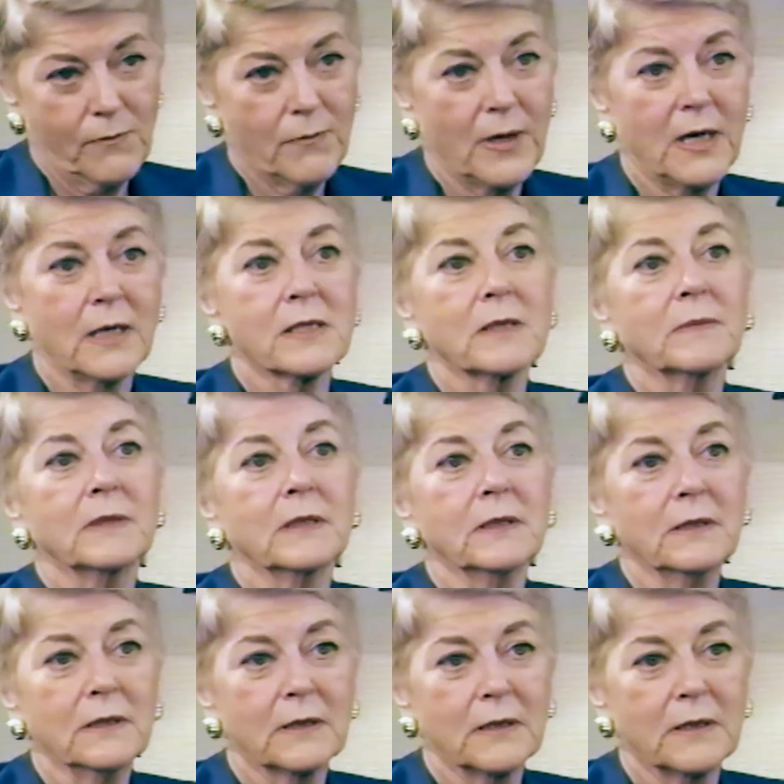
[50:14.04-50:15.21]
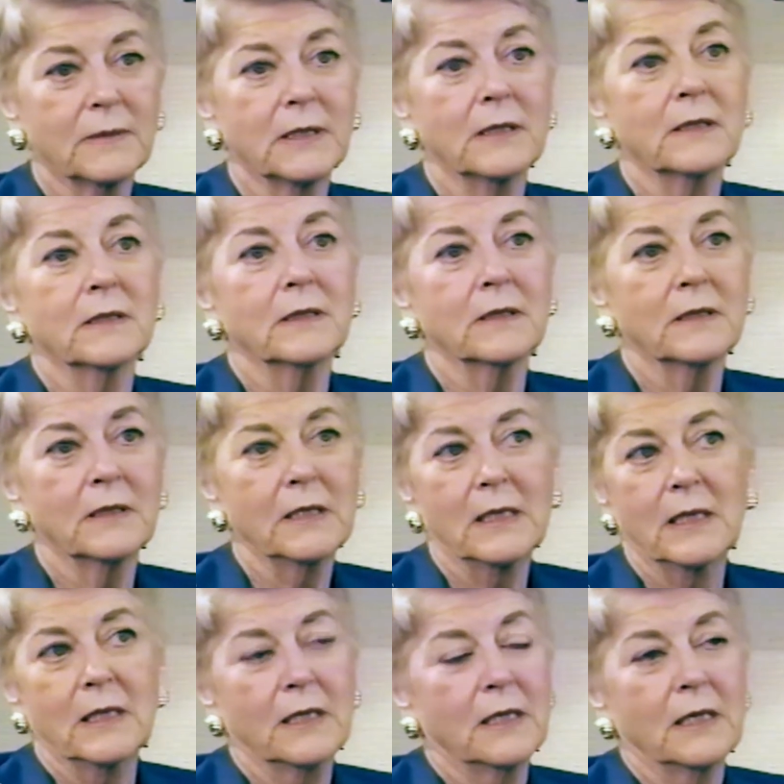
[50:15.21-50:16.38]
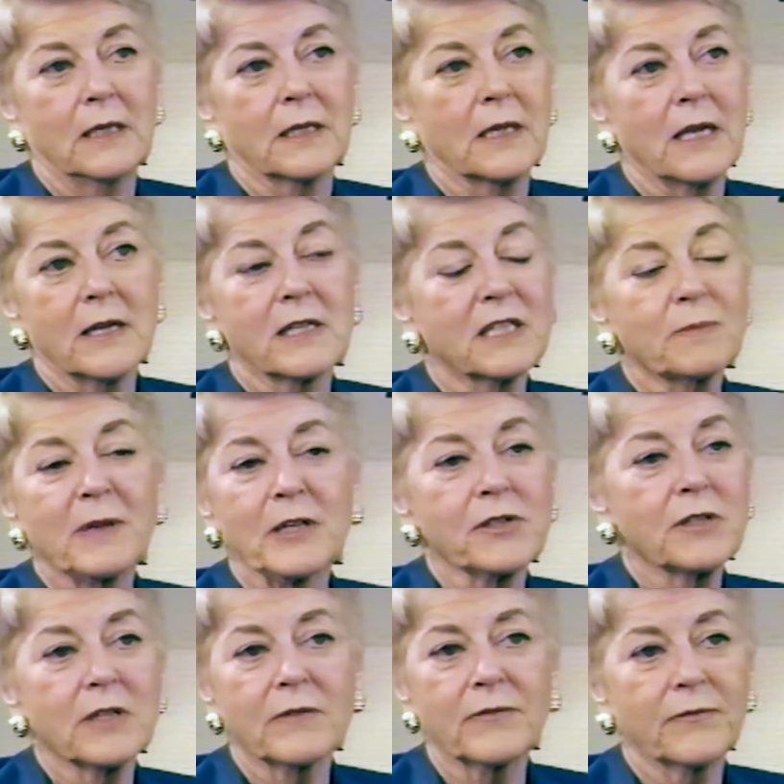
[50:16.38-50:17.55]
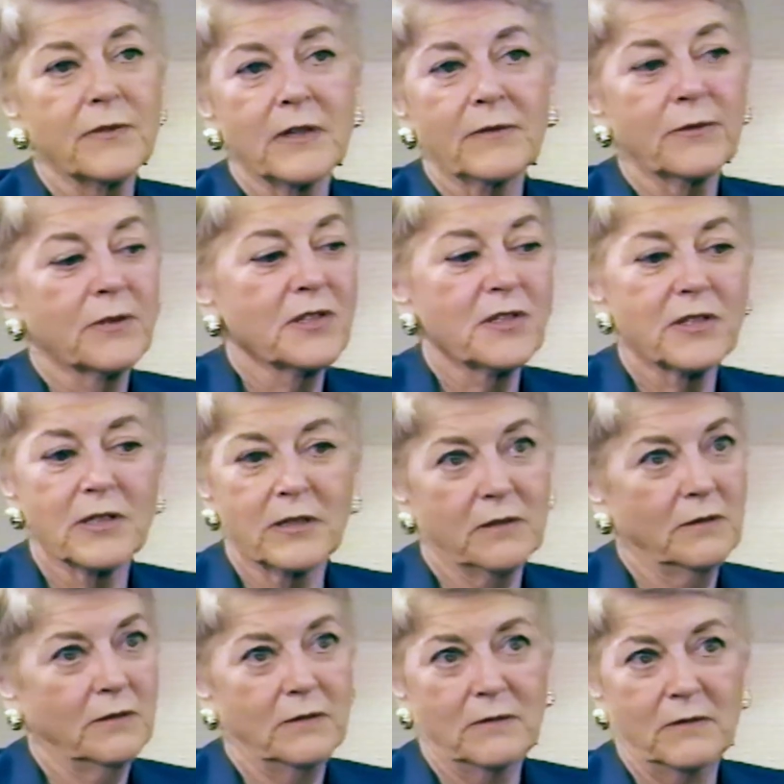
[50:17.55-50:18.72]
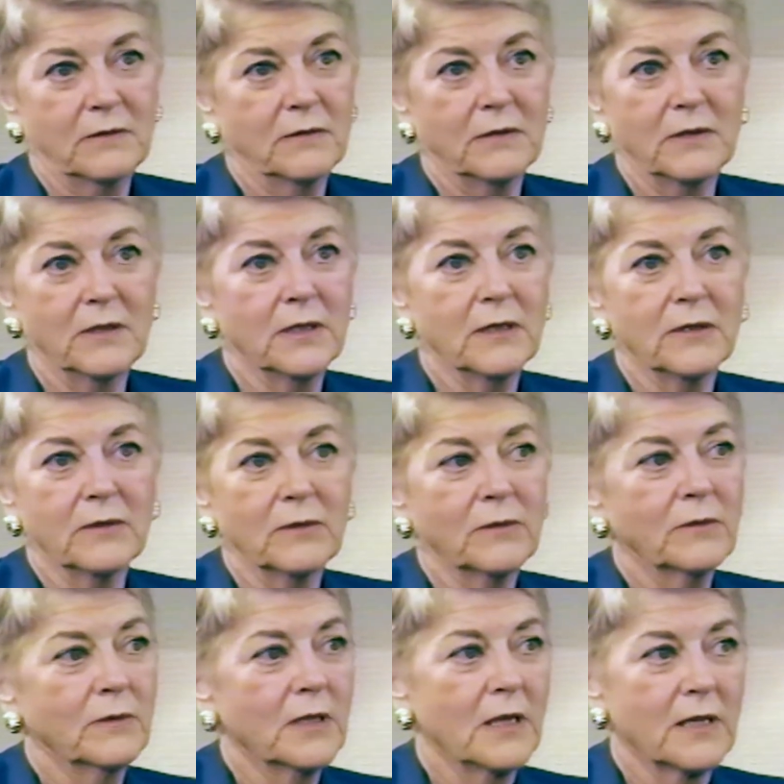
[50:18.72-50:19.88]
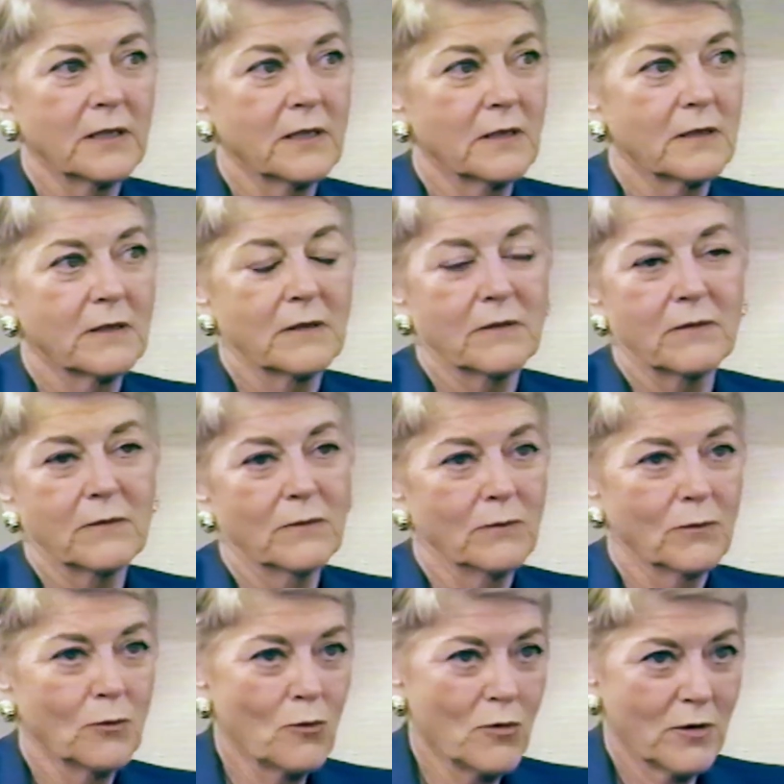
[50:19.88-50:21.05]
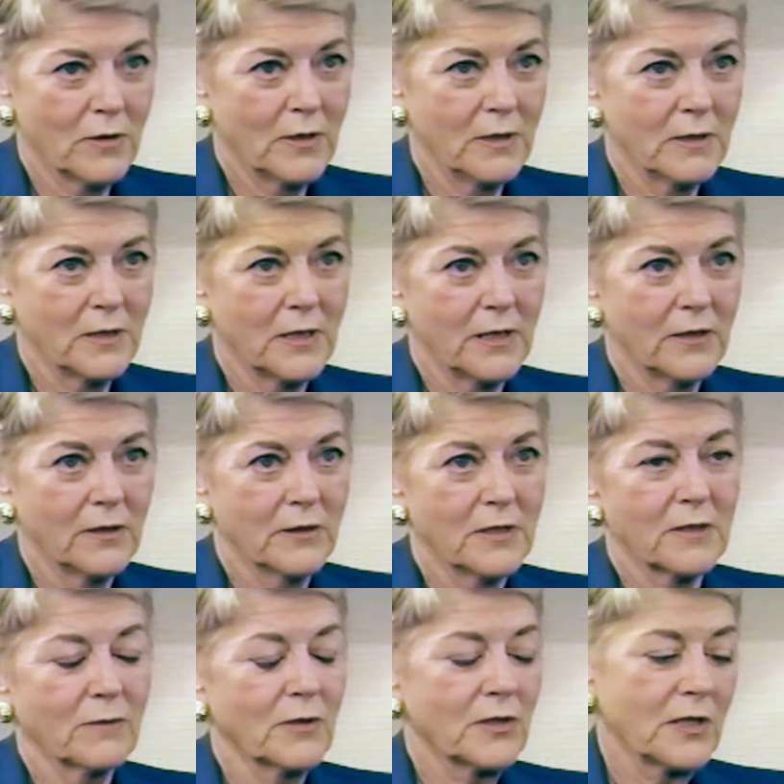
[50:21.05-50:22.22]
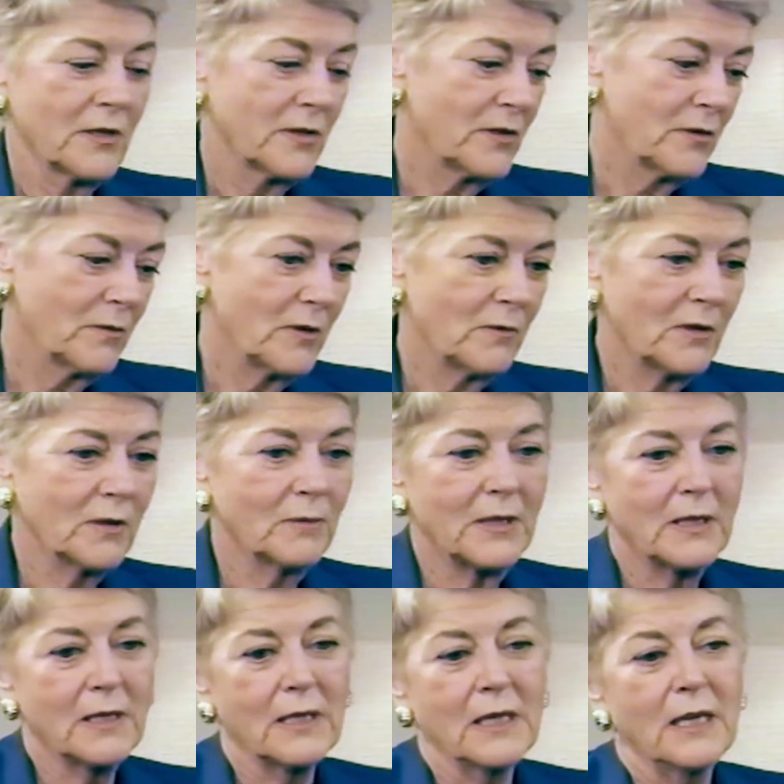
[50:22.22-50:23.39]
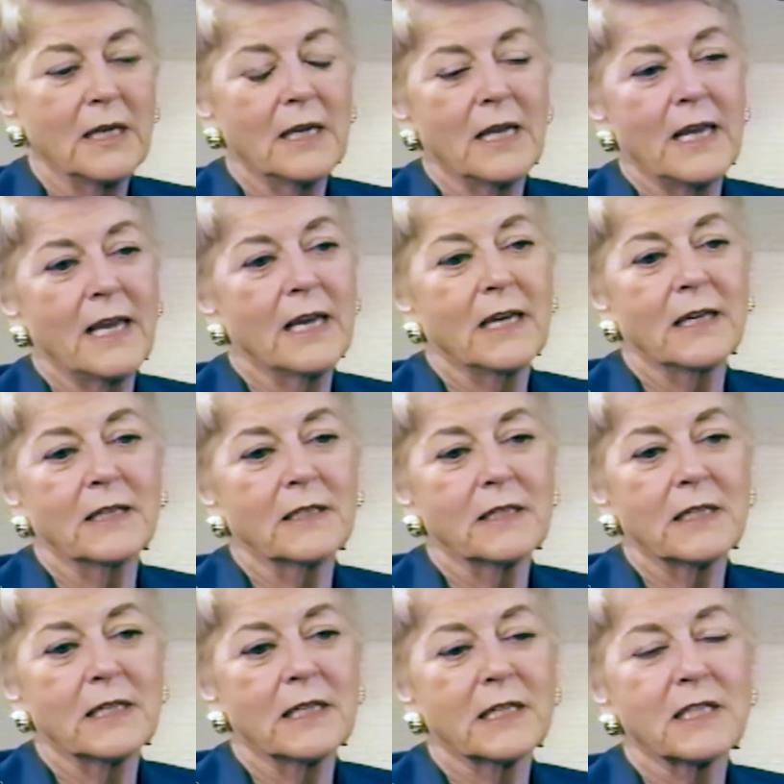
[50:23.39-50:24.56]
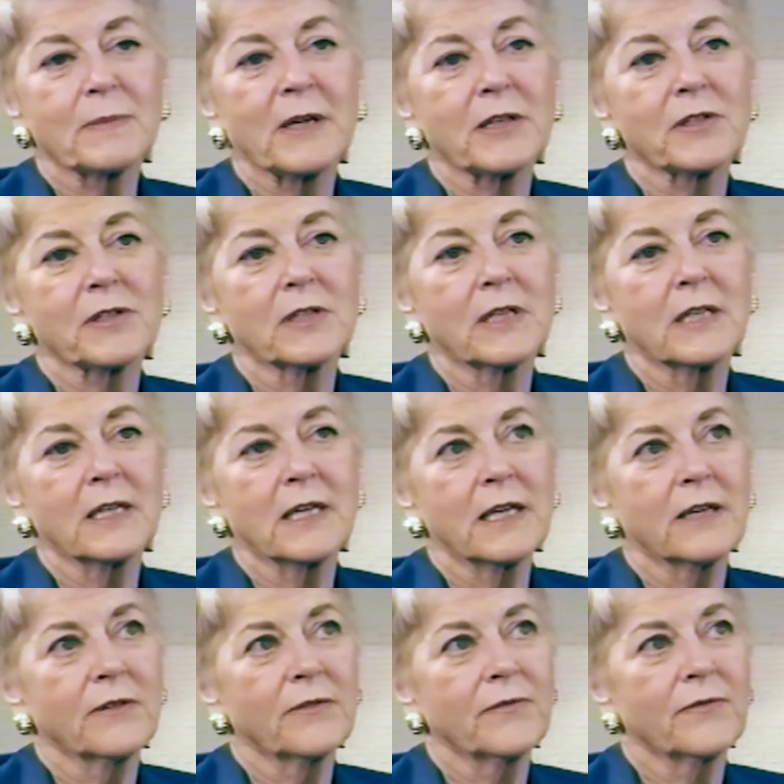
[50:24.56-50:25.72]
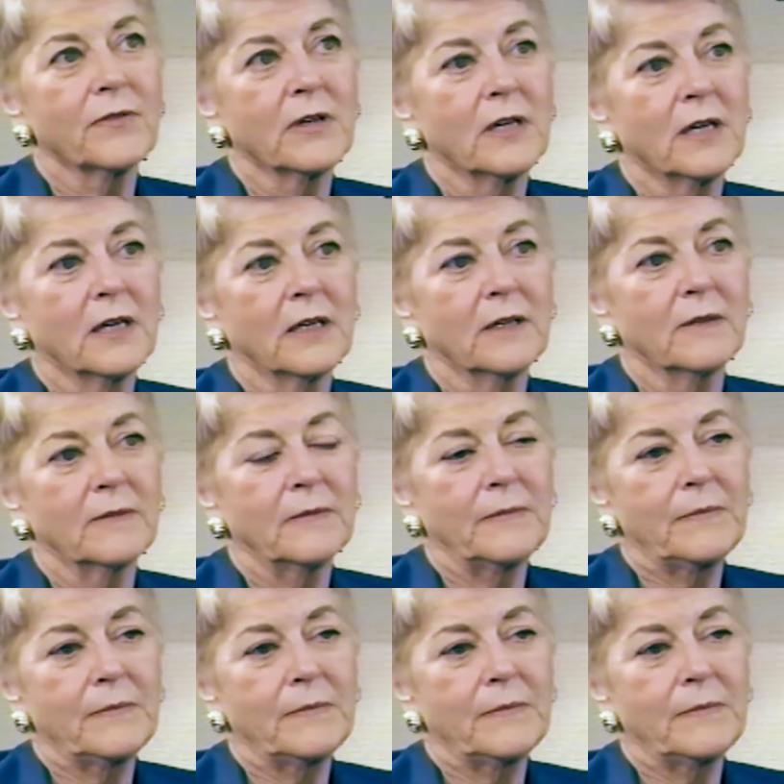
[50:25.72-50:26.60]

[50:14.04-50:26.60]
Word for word: Possibly. I mean, especially if, if we're still, you know, at war on terrorism, which I assume we will be, and especially if um,